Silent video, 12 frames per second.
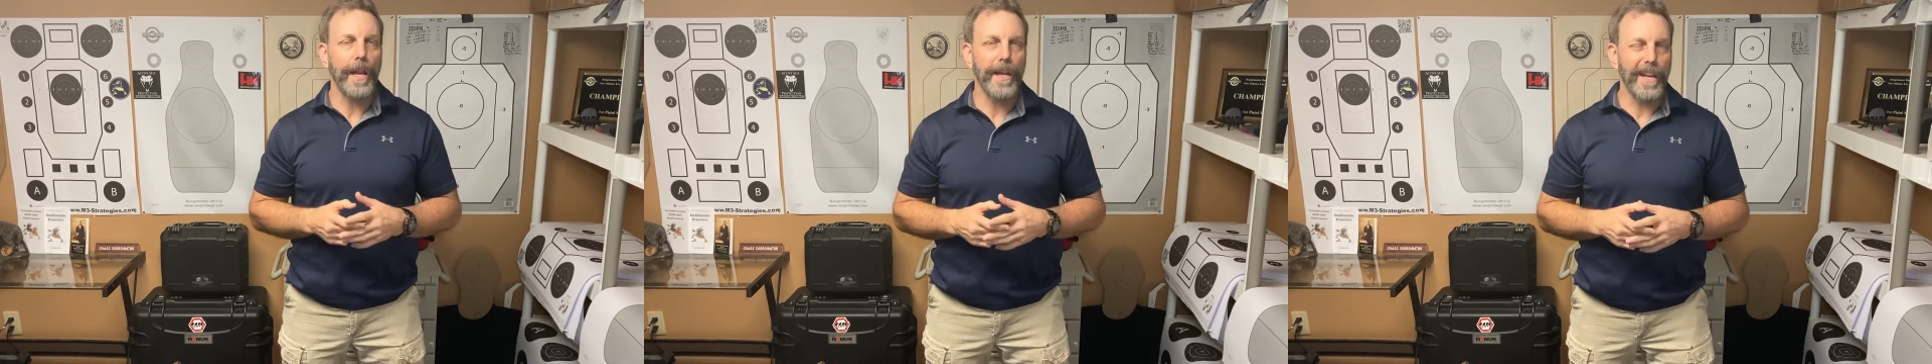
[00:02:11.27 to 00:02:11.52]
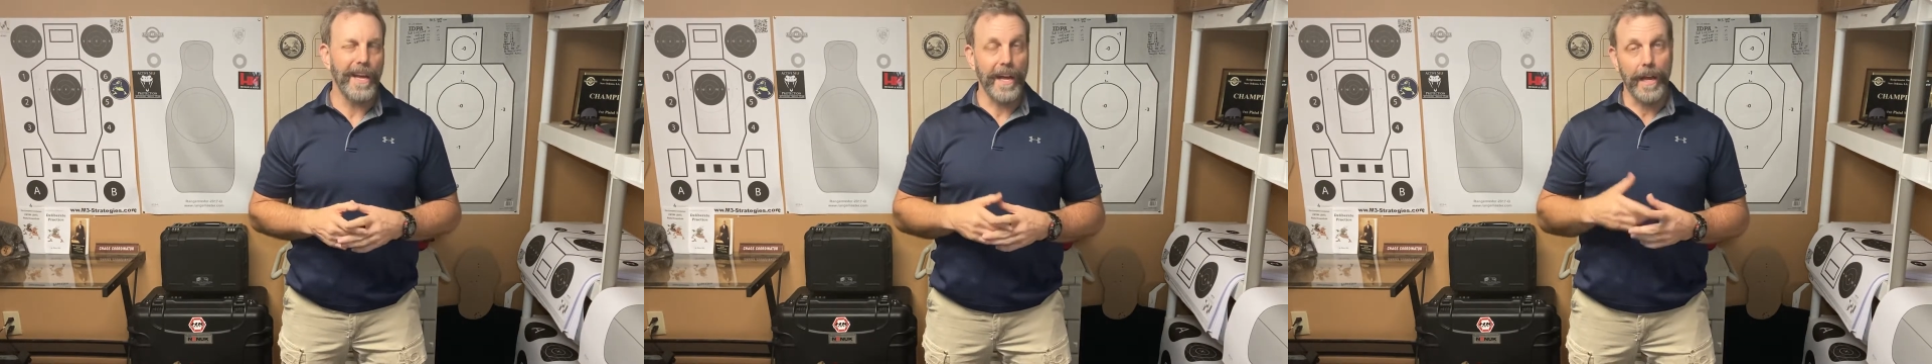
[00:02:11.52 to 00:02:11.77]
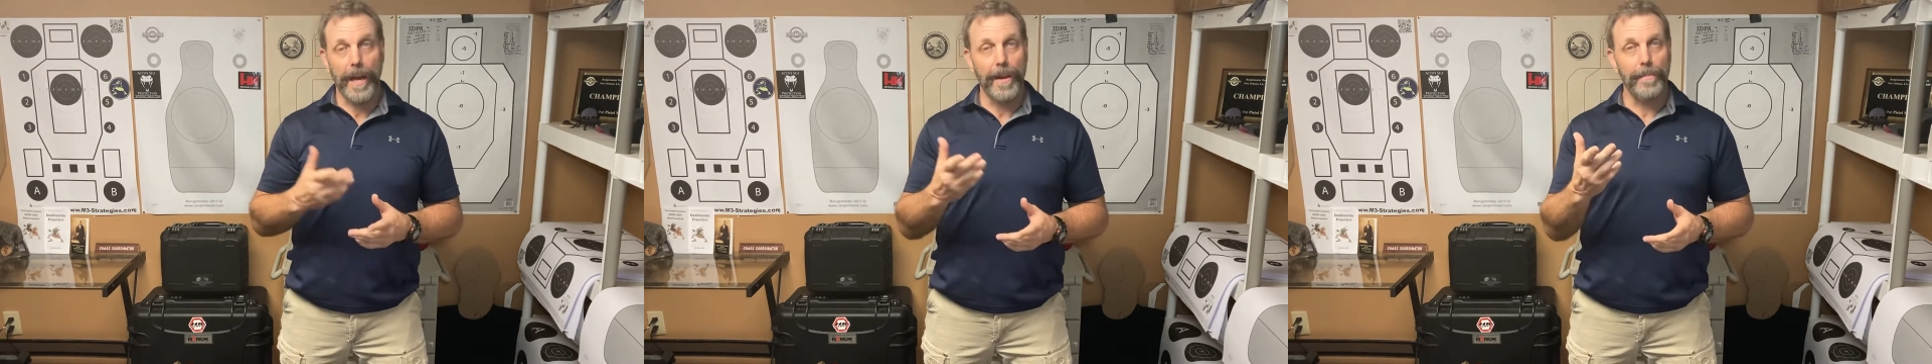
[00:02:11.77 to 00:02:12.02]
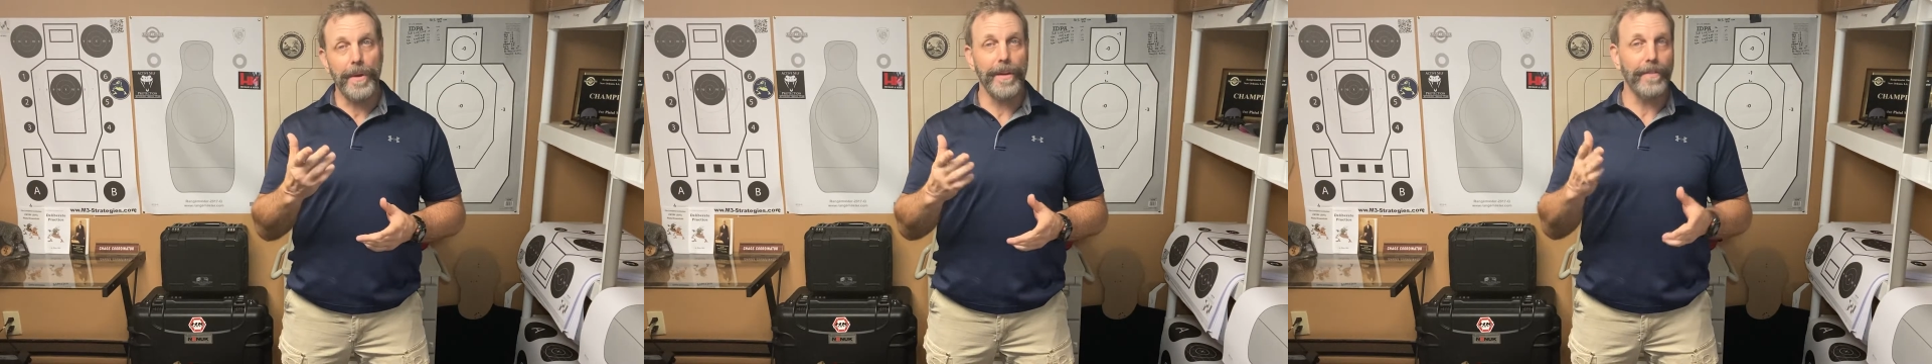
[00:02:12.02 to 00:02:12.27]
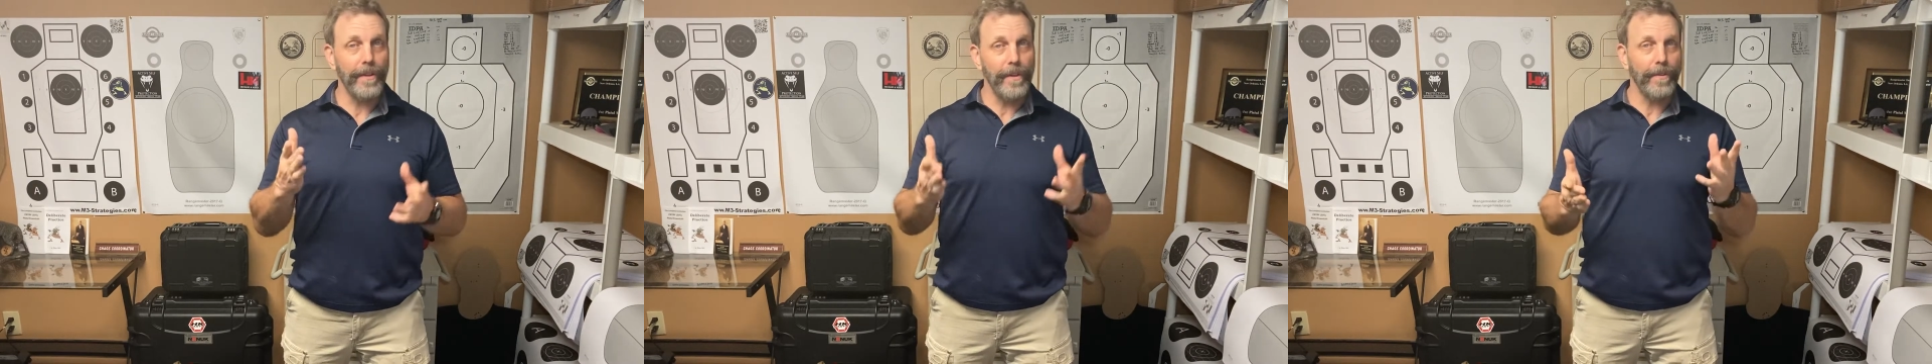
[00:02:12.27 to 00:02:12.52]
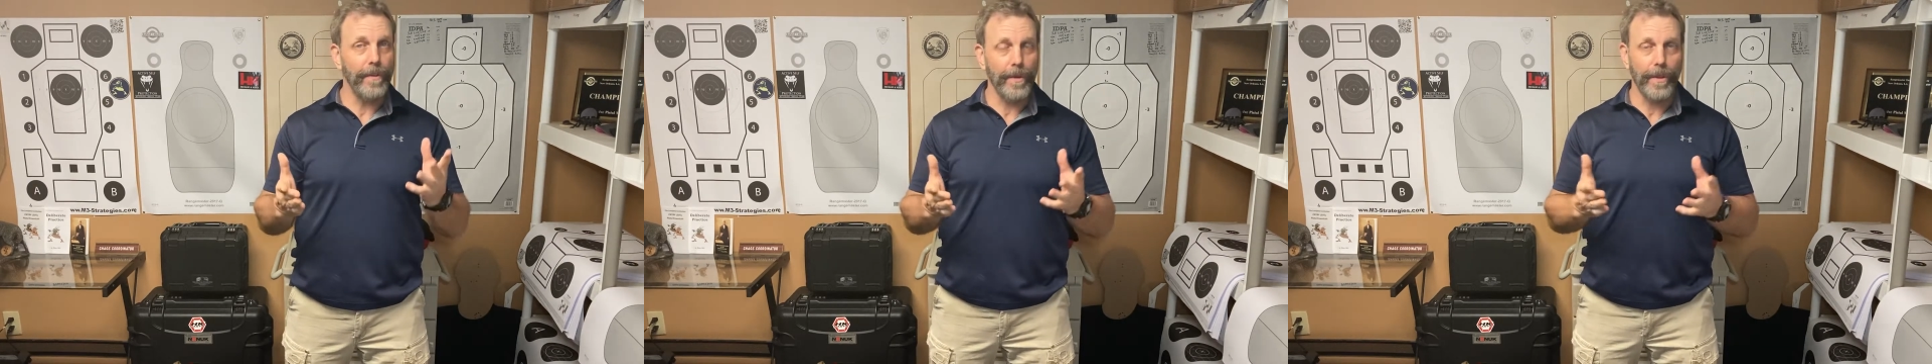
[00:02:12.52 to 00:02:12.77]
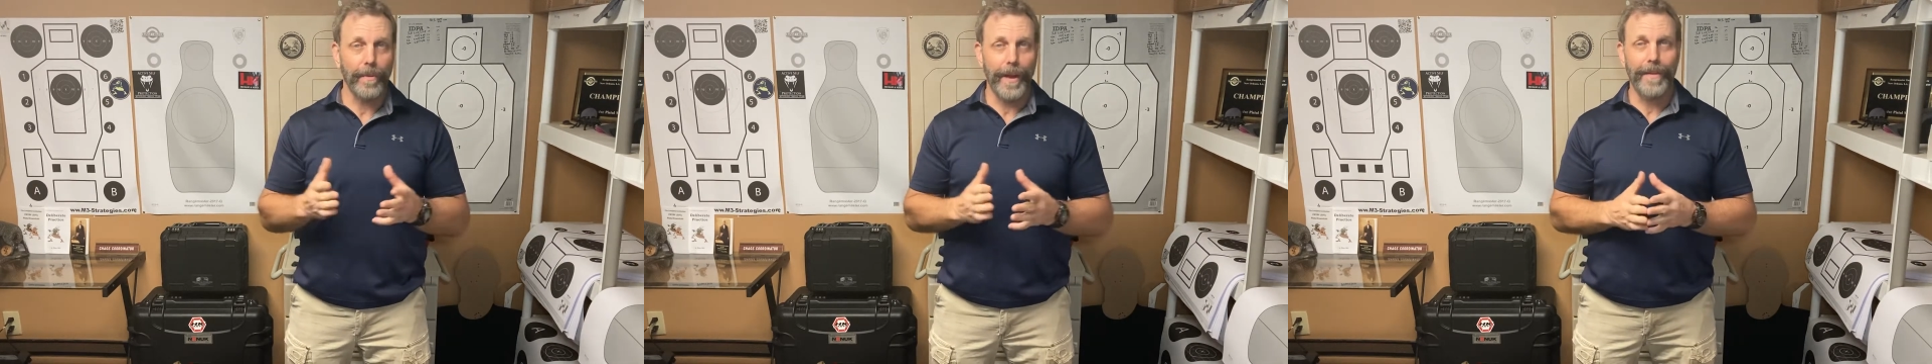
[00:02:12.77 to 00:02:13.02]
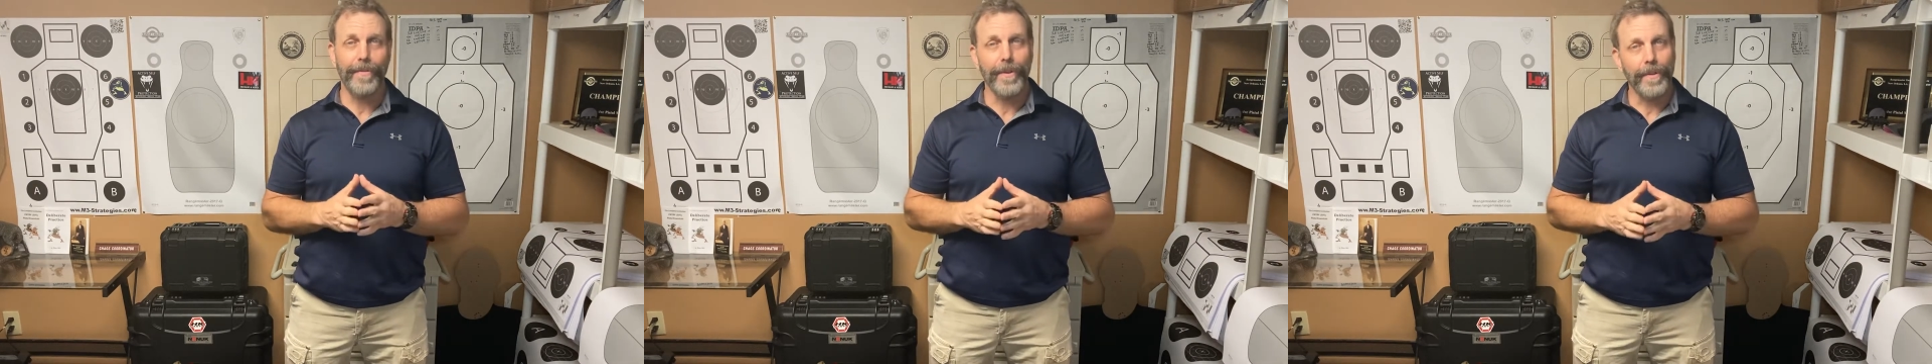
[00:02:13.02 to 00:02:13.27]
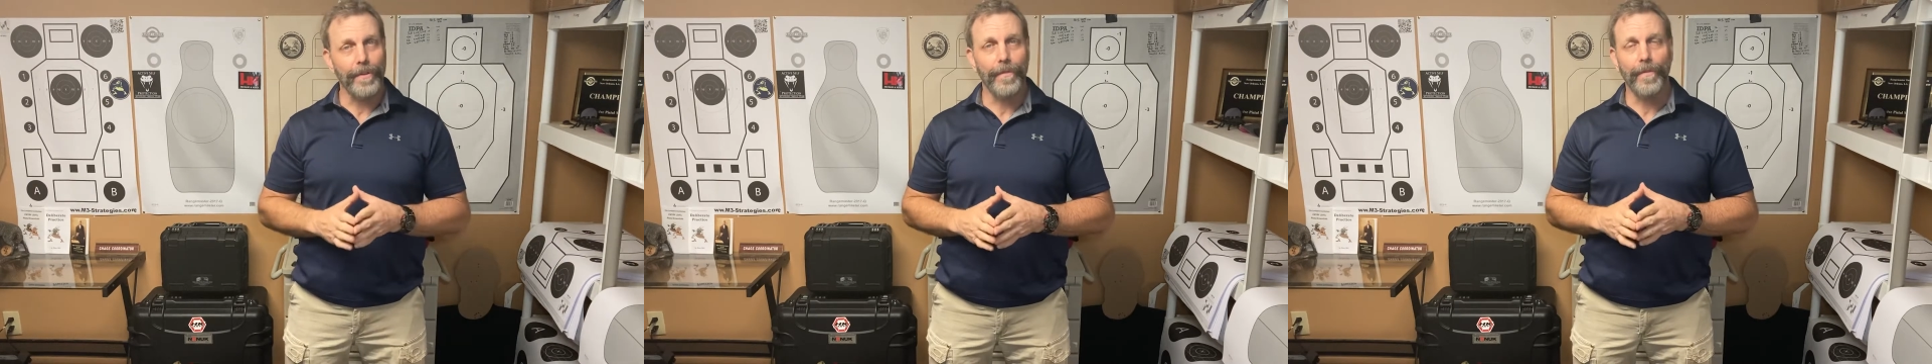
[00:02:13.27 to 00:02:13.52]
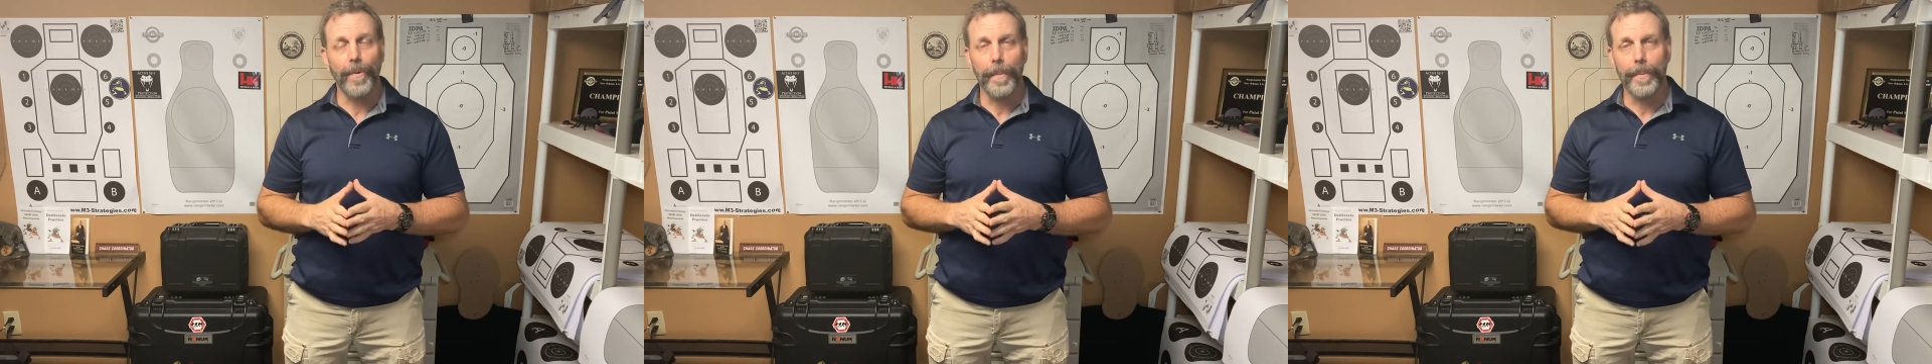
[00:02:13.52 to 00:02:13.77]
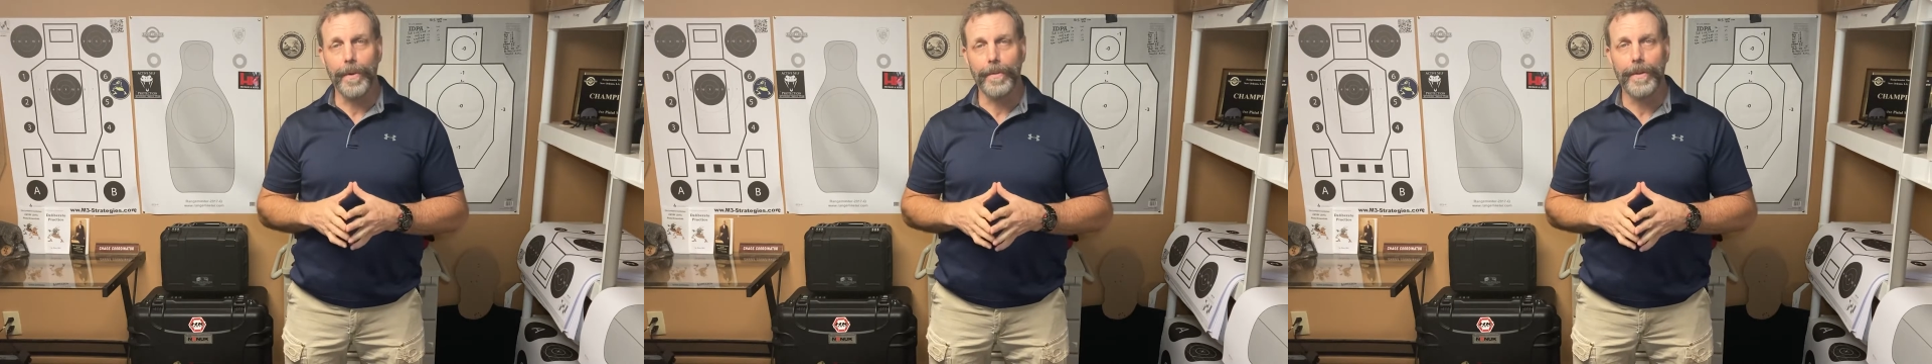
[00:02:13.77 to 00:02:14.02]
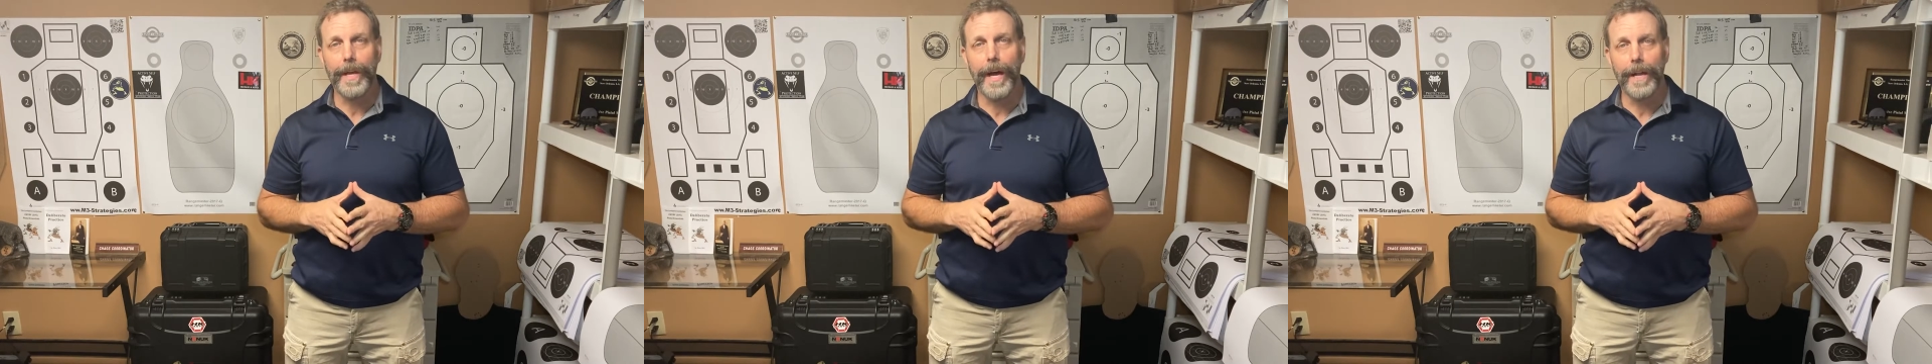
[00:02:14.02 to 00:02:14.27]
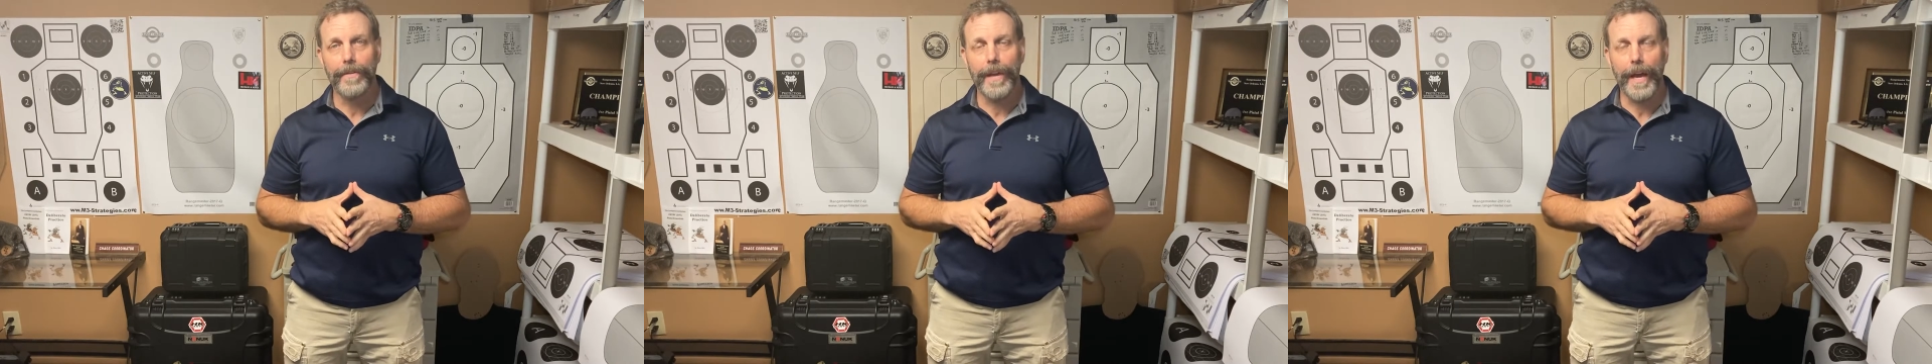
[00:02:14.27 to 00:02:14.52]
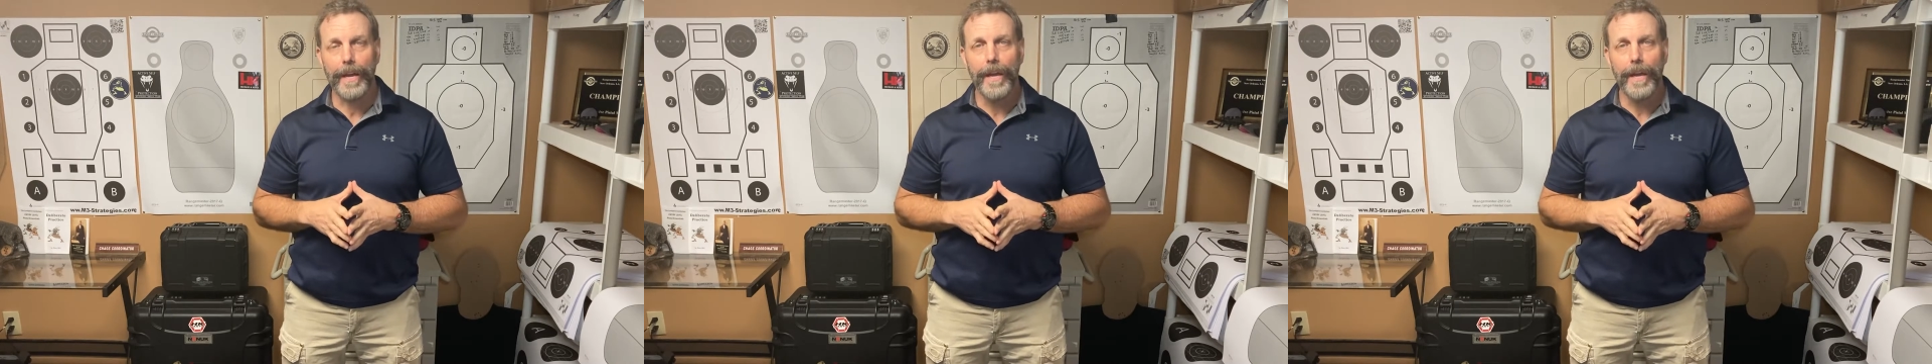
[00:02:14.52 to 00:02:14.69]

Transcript: And I got to admit, it's easier with a rifle because you have 4 points of contact.